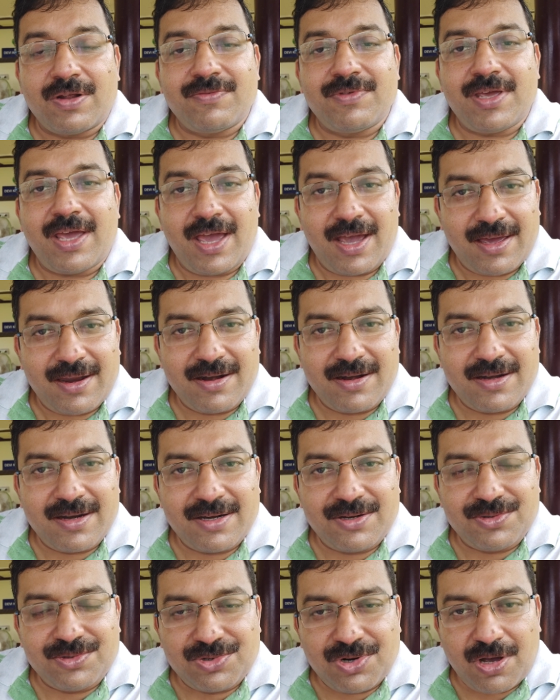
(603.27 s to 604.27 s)
one of the
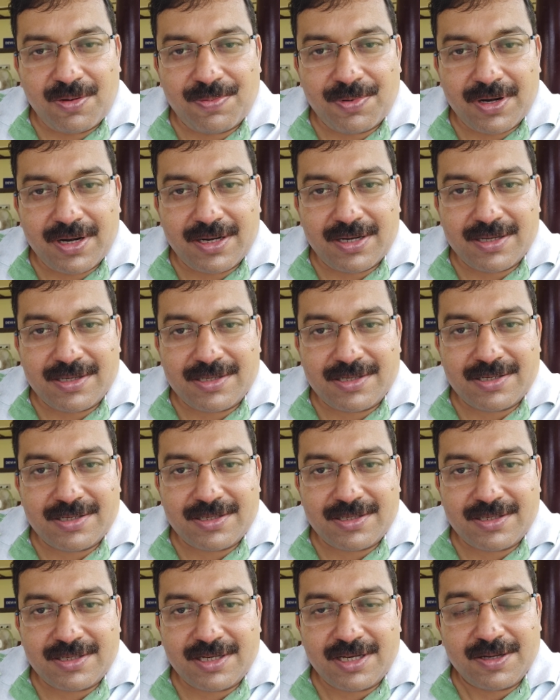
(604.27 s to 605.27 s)
accredited tour
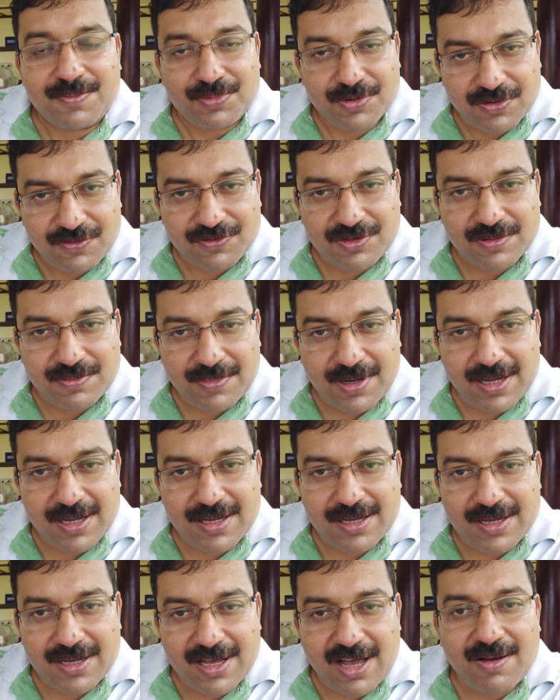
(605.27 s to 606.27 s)
operators approved
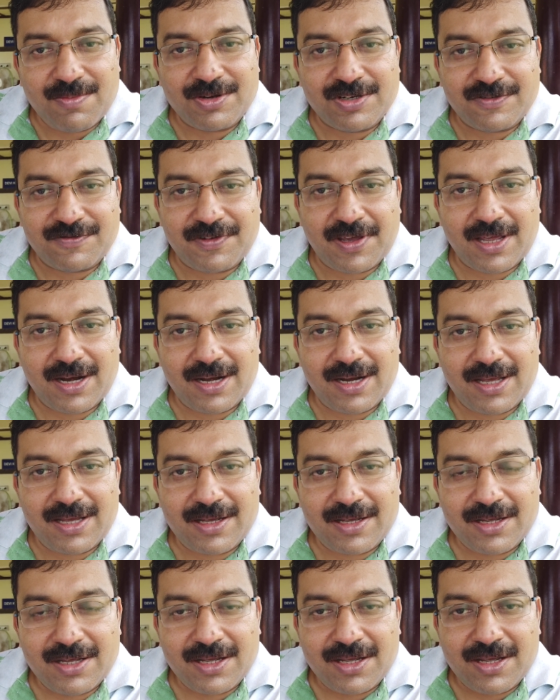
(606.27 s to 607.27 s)
by Government of
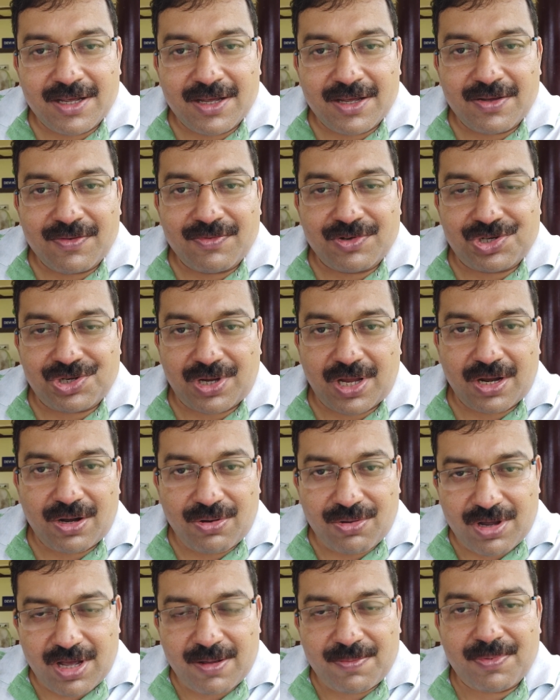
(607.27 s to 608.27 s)
Kerala, which you can
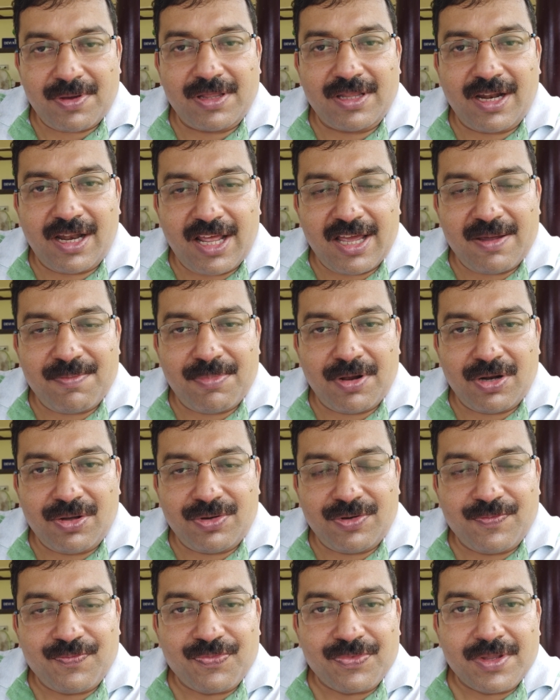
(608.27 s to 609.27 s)
look up in the link
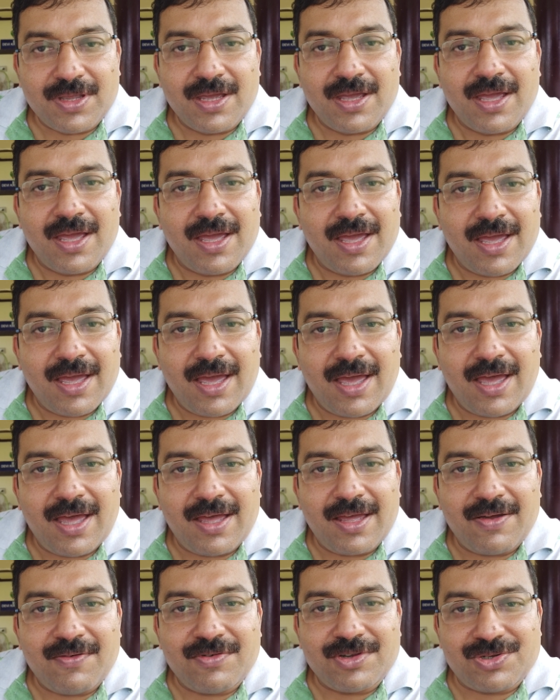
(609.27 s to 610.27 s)
below,
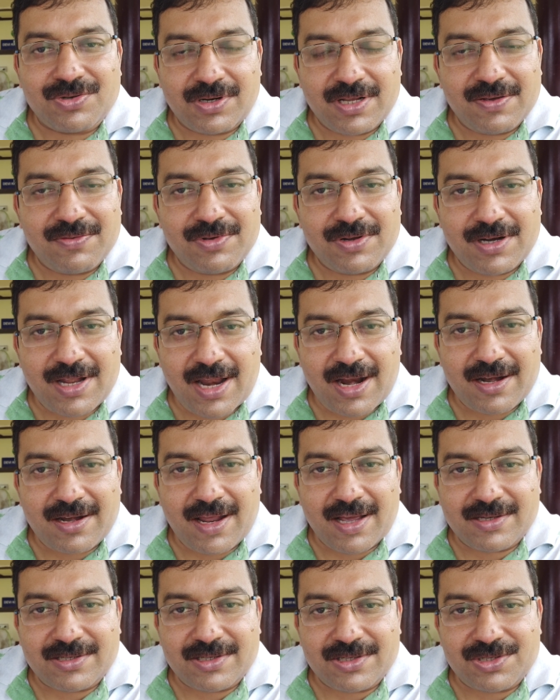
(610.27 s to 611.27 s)
which will give you
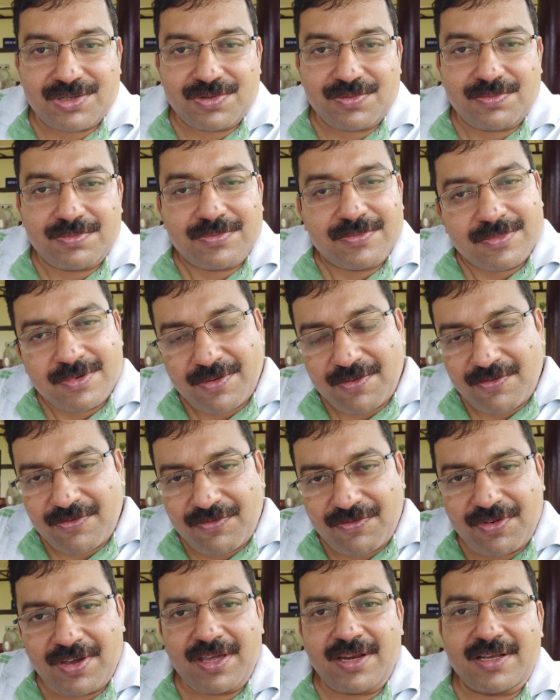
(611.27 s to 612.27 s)
direct access to
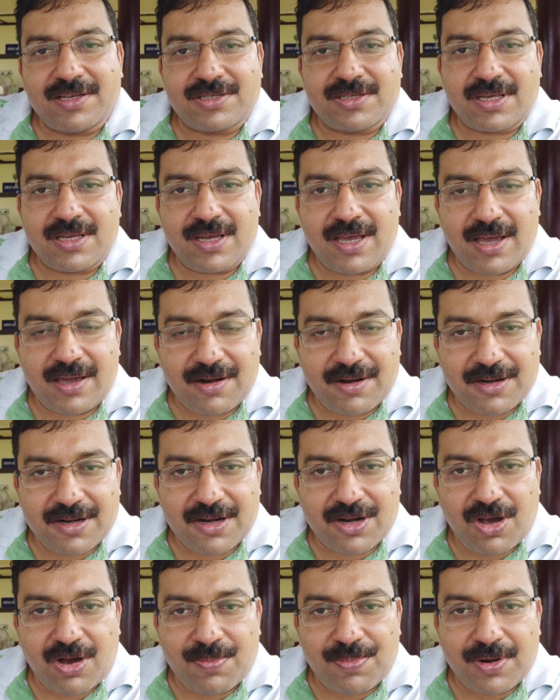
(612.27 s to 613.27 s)
various
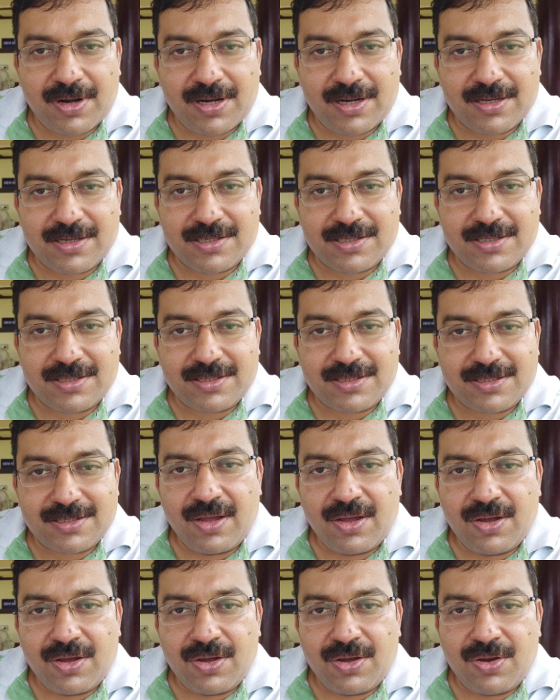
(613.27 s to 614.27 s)
accredited operators
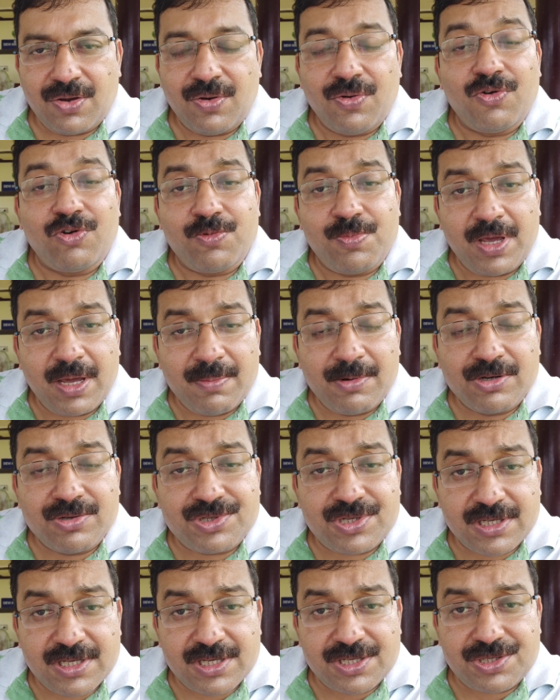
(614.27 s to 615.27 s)
who would be able
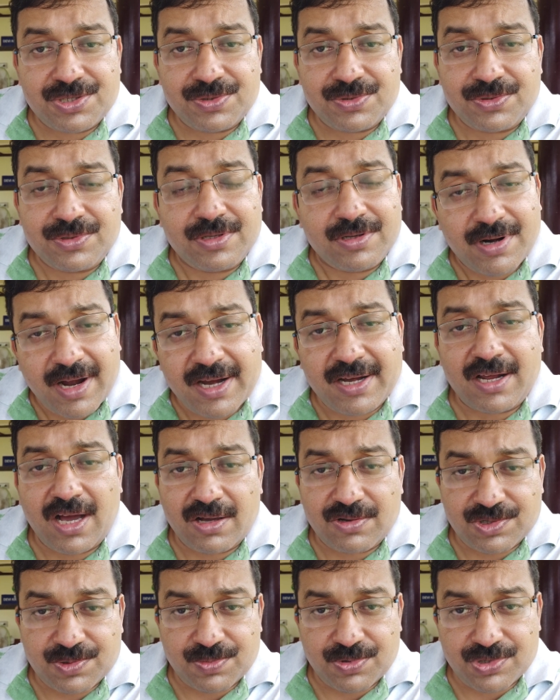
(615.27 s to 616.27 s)
to suggest you the right
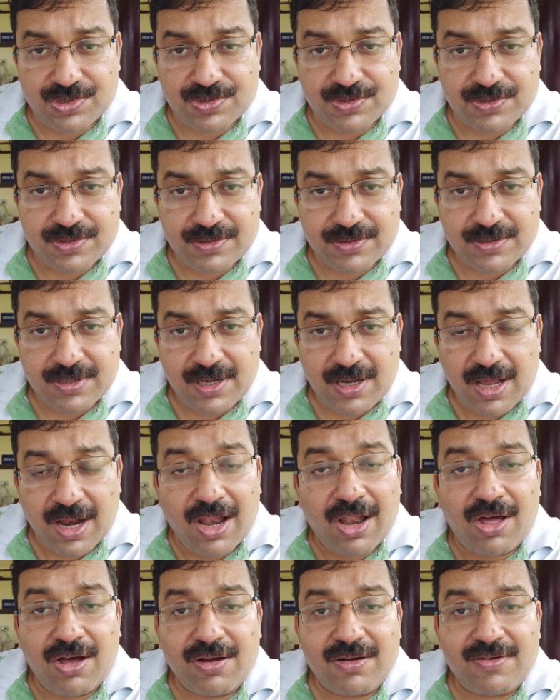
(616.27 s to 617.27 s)
houseboats
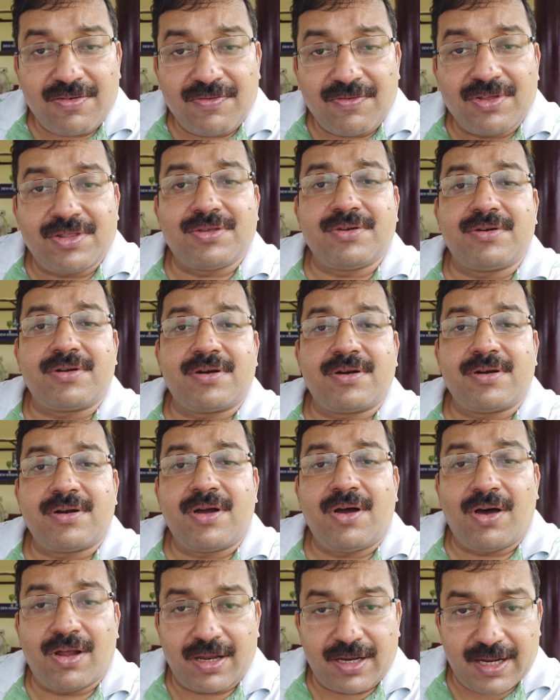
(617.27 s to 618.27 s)
along with your
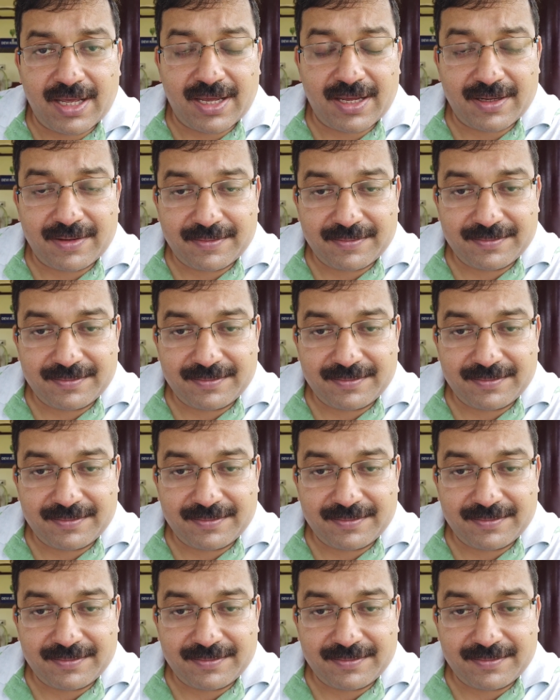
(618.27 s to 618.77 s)
holiday.